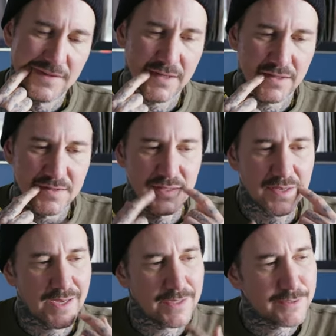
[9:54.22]
that it's
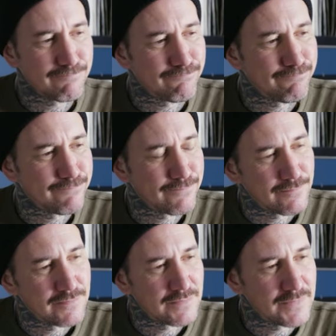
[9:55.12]
like
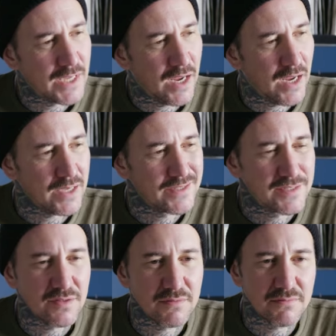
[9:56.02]
it's